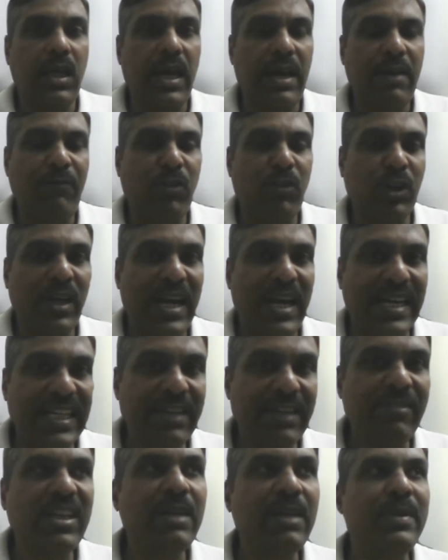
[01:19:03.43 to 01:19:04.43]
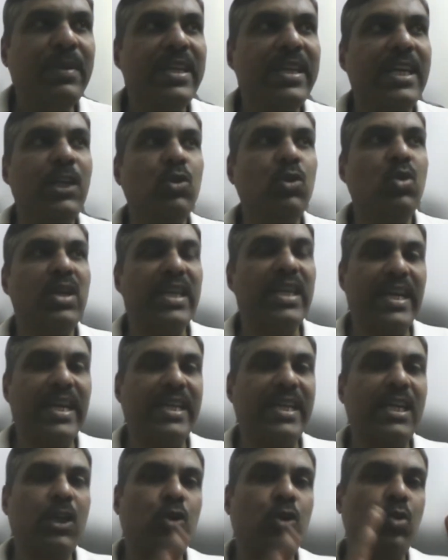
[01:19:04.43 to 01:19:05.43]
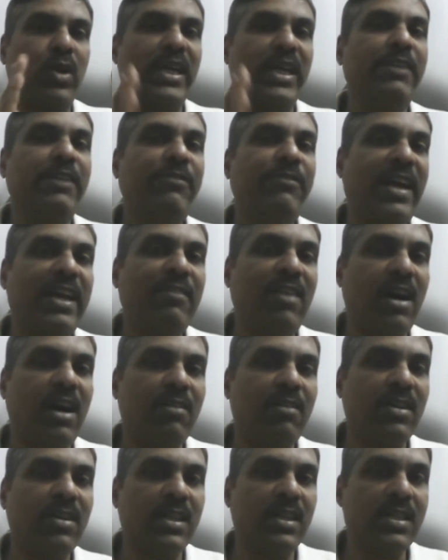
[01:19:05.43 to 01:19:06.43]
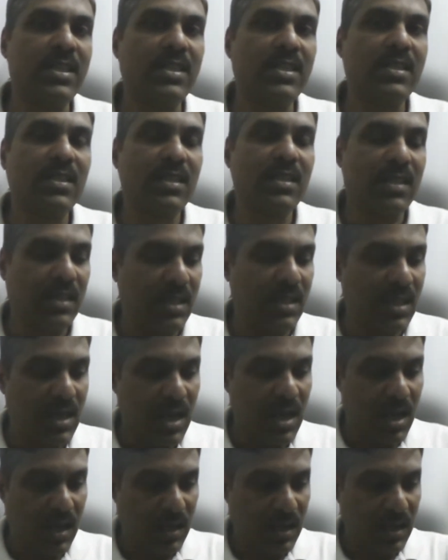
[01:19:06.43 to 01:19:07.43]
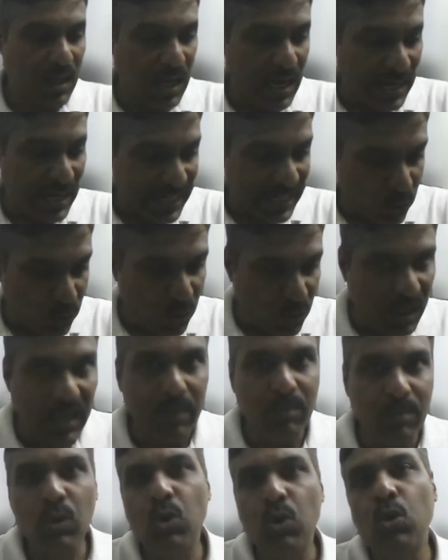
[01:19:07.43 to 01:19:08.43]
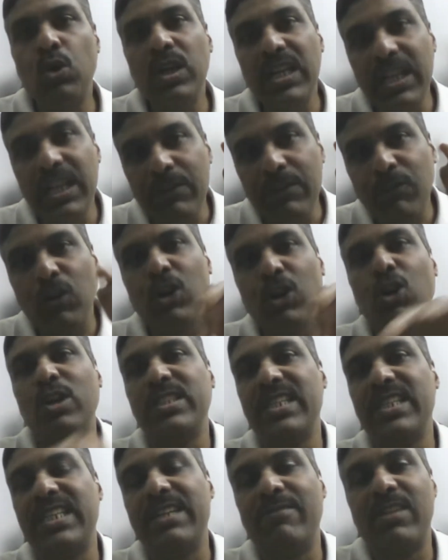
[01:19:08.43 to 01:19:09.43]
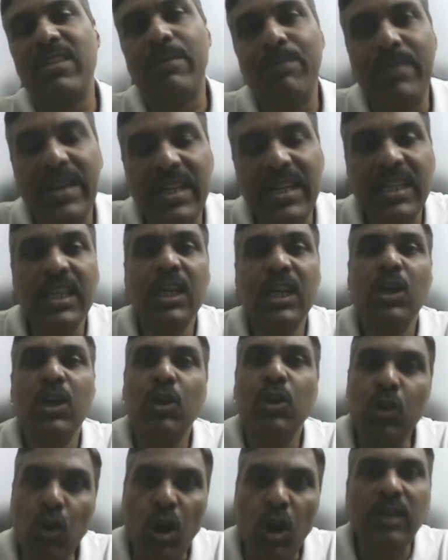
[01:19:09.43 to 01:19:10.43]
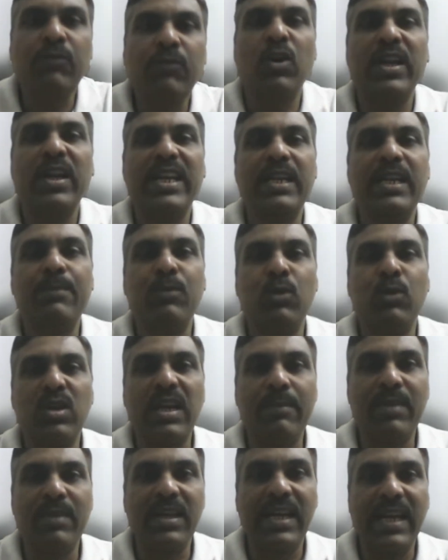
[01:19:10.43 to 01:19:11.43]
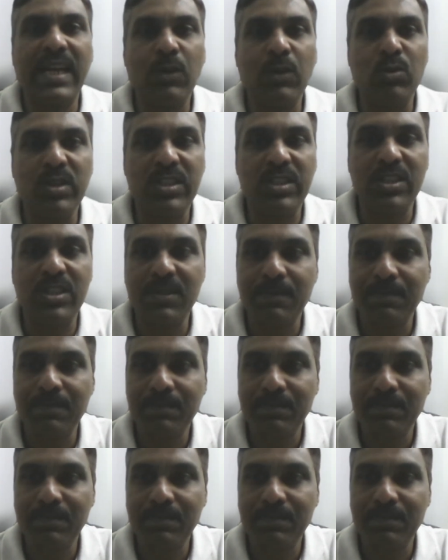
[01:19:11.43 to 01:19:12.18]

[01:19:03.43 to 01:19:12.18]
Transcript: for an activity period, you create a 25 hours curriculum only for logic development, not for any programming language.